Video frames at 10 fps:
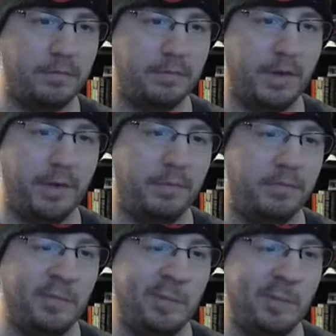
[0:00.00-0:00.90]
There we go.
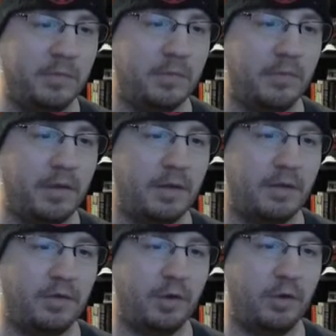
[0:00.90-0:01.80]

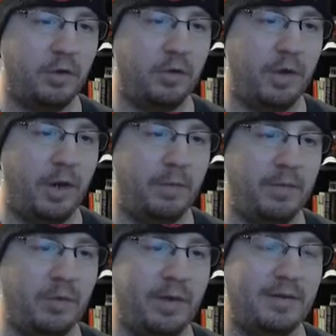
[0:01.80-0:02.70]
So,
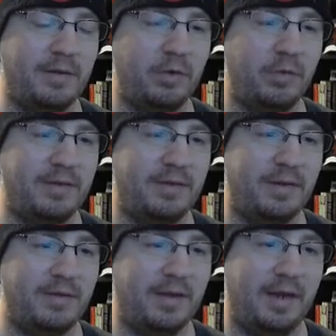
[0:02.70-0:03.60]
between December
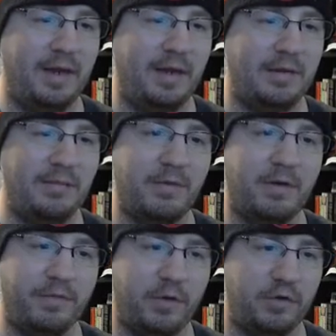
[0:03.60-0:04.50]
26th and December
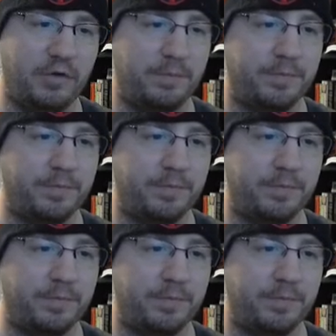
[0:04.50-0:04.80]
31st,